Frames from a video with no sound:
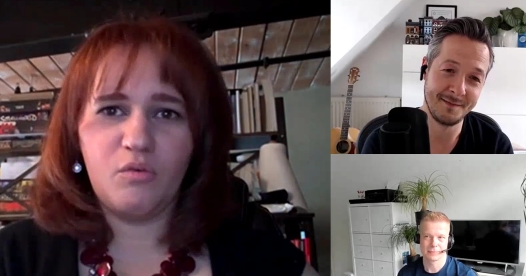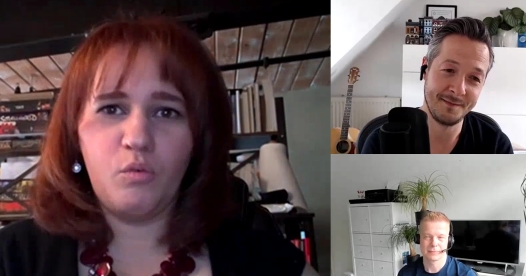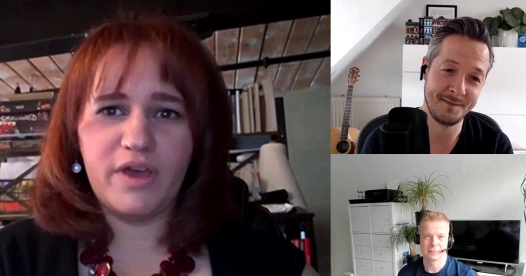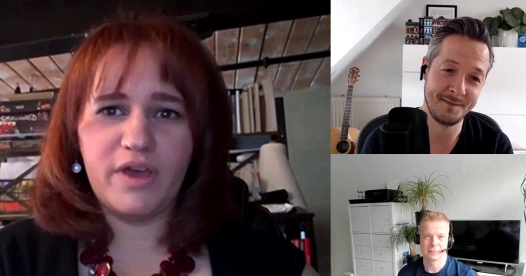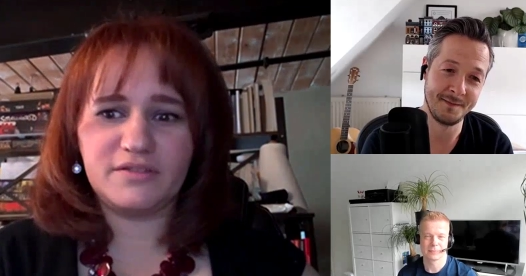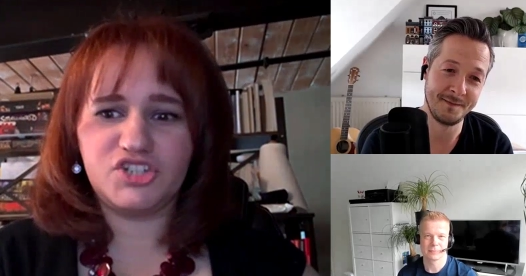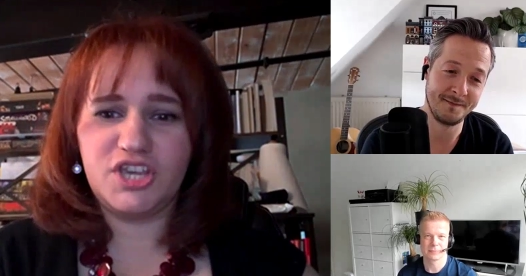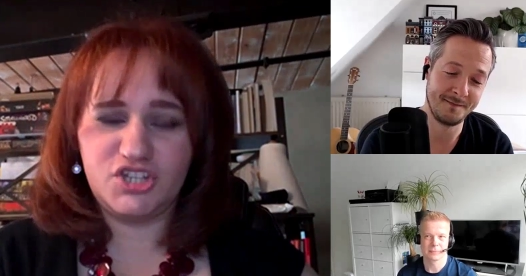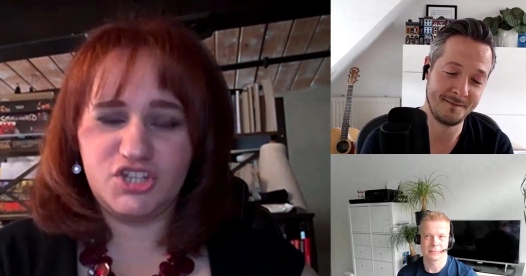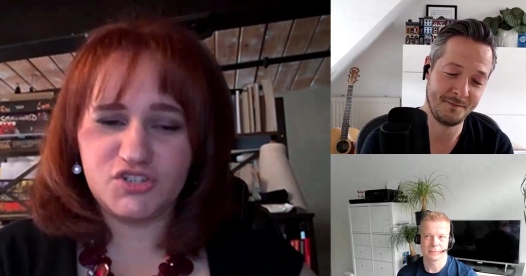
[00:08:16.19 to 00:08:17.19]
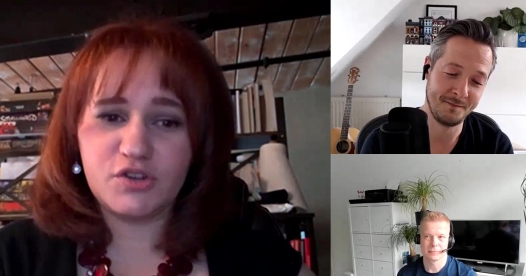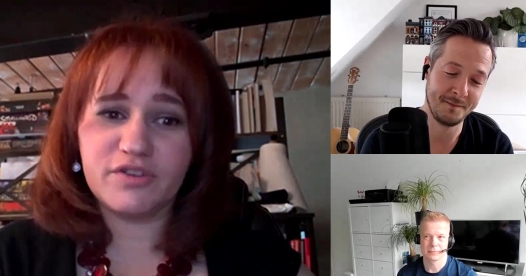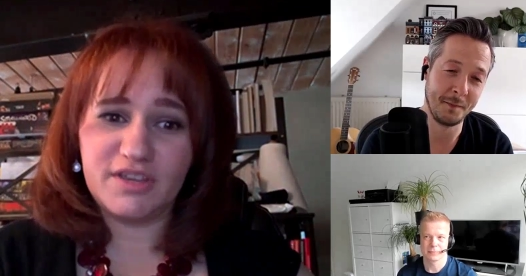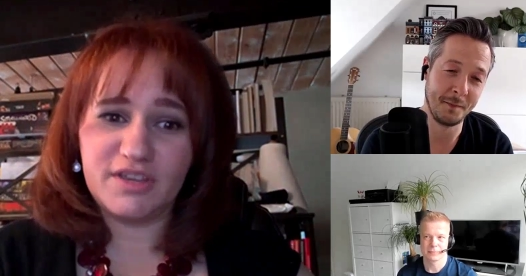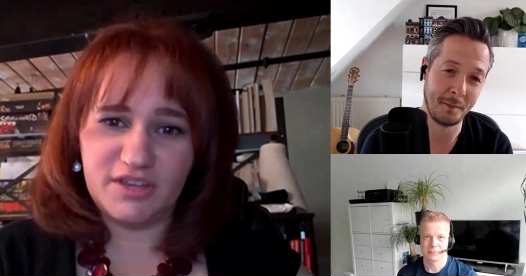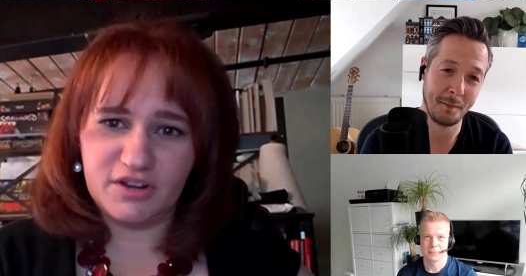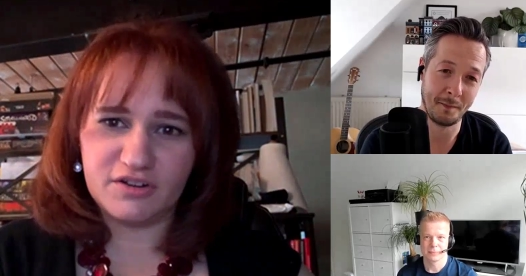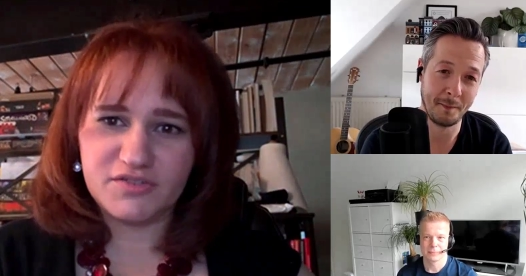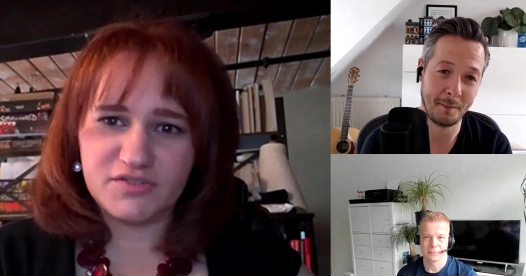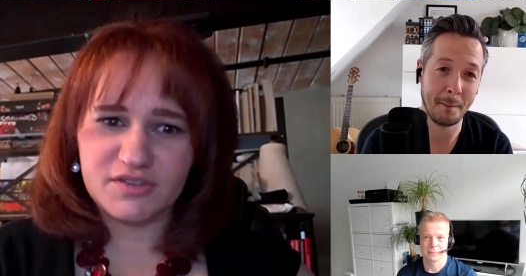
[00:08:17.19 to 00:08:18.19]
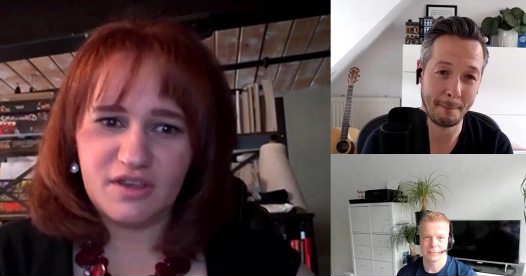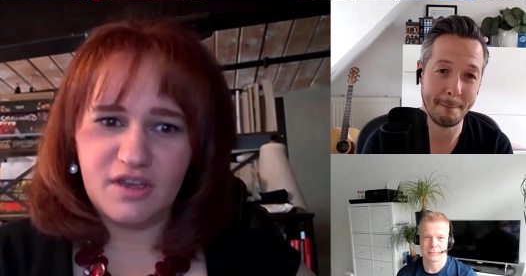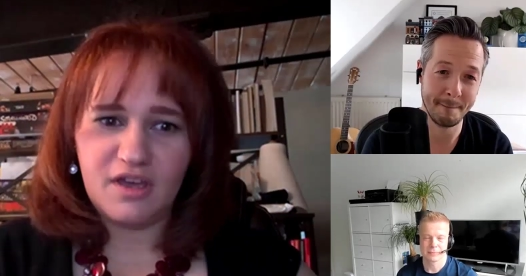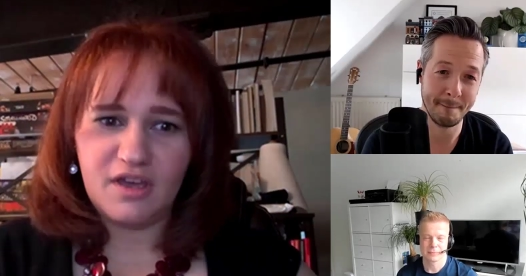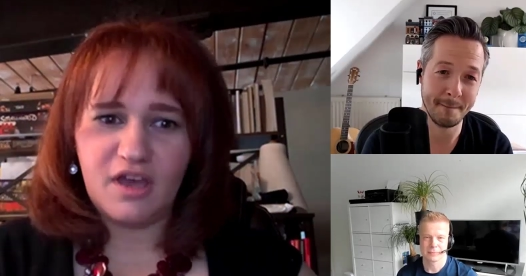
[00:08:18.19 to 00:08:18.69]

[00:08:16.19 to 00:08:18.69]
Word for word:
Speaker 1: with changes over the years